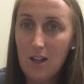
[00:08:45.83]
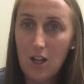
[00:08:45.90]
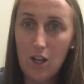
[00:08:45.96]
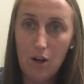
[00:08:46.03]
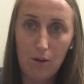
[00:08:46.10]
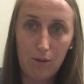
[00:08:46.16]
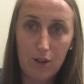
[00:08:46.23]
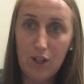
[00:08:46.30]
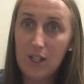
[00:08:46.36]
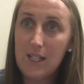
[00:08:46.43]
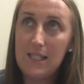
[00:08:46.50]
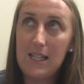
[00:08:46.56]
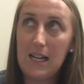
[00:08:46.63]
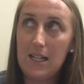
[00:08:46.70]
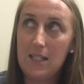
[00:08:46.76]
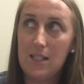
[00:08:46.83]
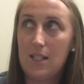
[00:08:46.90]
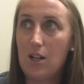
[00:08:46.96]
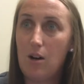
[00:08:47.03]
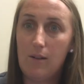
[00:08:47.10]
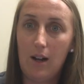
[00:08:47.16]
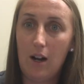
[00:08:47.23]
30 seconds
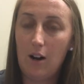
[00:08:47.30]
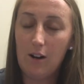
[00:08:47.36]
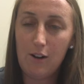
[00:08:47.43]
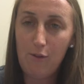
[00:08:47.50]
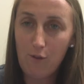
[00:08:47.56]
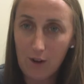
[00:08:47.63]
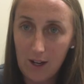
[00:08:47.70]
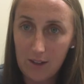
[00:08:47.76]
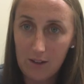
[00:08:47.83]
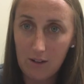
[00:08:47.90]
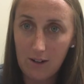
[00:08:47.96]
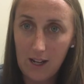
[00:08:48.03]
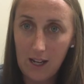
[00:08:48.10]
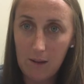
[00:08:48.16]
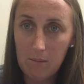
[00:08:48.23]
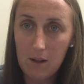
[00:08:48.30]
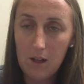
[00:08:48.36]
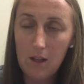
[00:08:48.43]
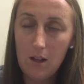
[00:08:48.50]
ago and I already forget their name.